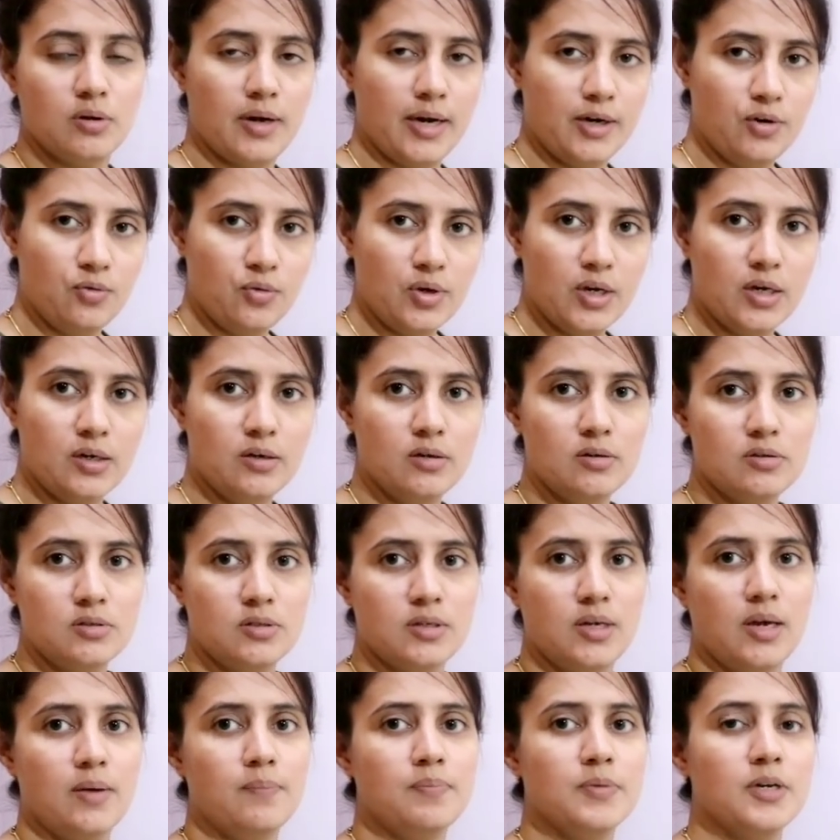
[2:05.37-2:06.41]
educator's
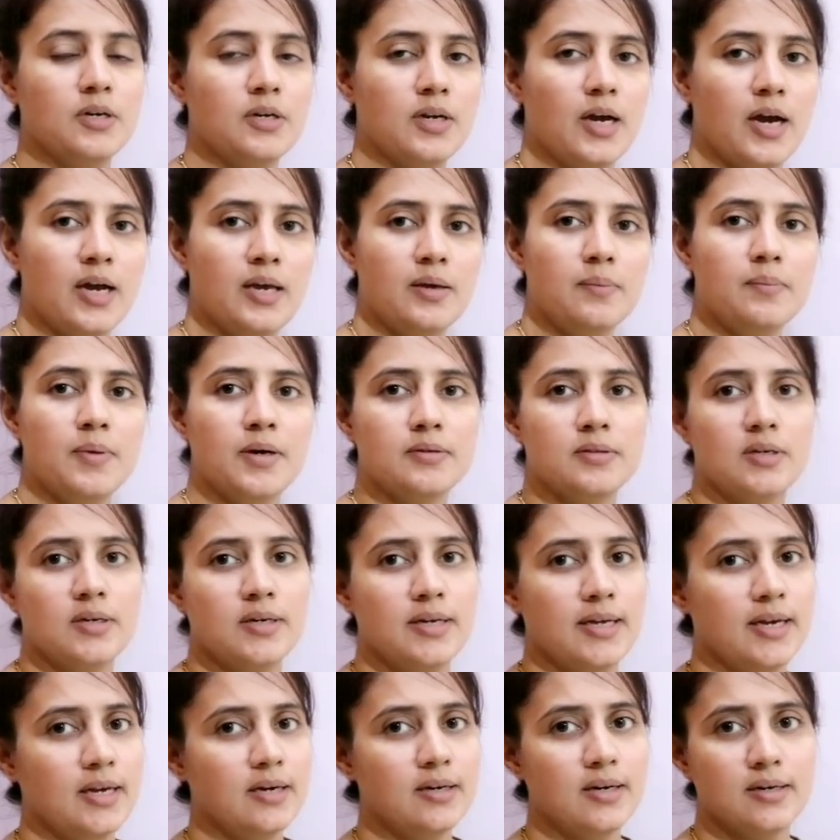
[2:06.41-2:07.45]
name, the time and the
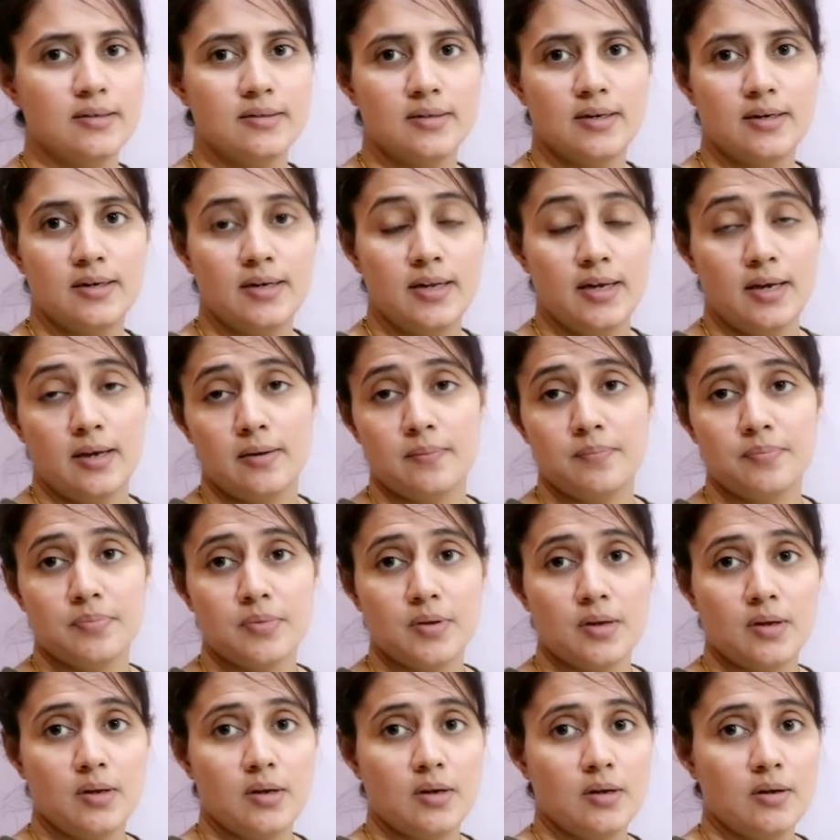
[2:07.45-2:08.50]
date and the day,
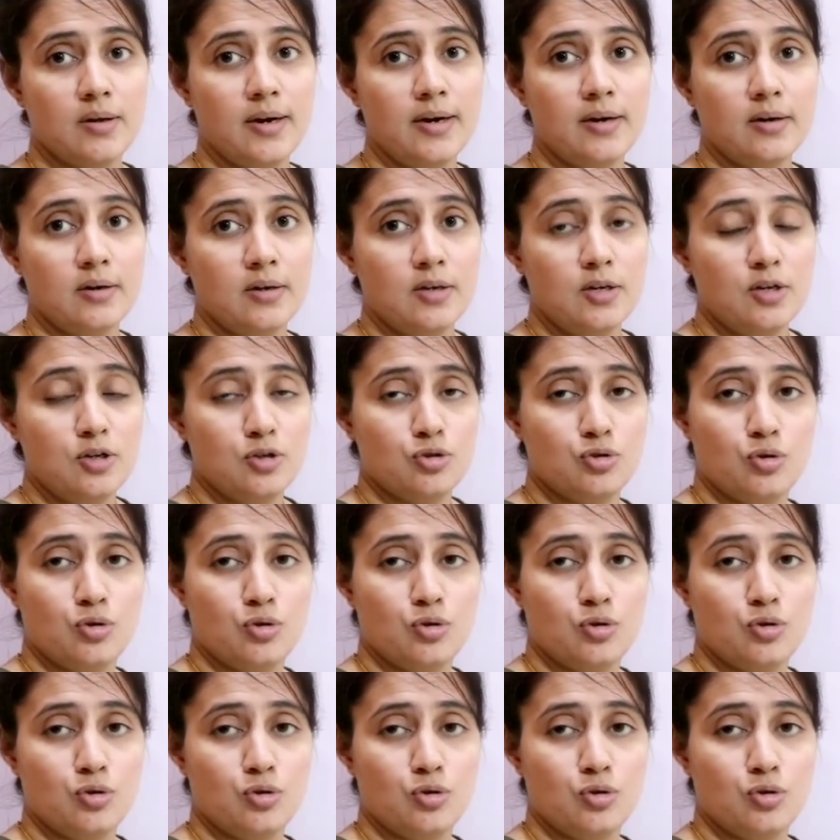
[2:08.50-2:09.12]
right?